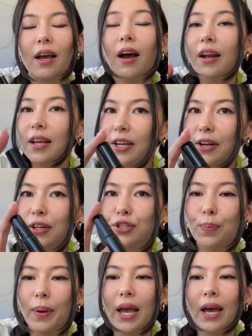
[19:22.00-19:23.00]
got it here in
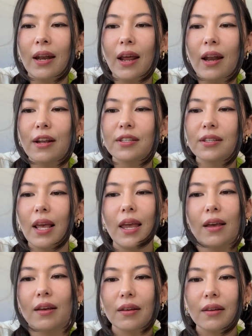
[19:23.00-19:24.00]
Japan, and it's like
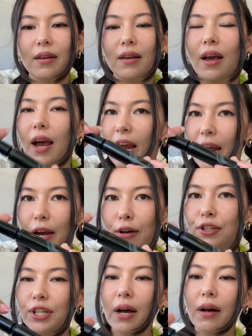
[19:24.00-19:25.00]
a hair
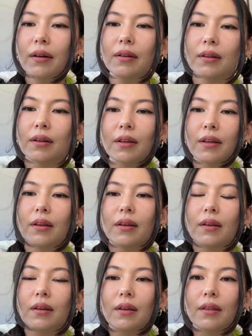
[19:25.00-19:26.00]
gel
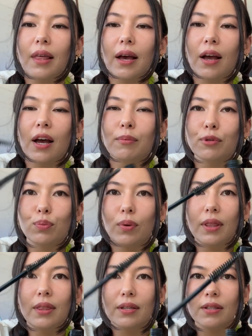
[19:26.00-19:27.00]
that comes
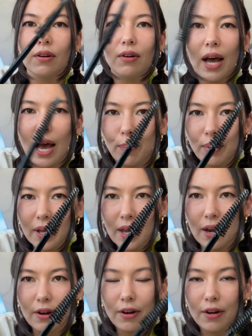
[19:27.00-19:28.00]
with this little
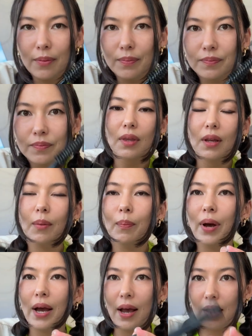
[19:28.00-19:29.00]
applicator,
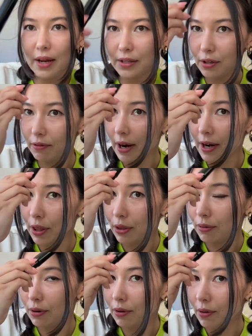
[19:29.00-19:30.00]
but I like to run it
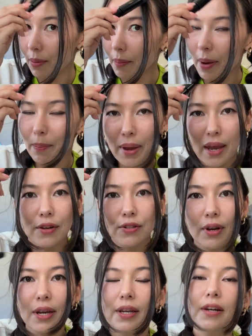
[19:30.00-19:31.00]
through my bangs
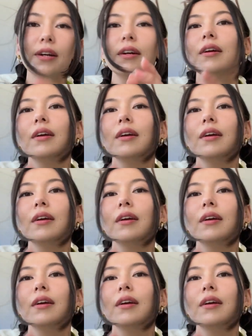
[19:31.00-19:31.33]
right here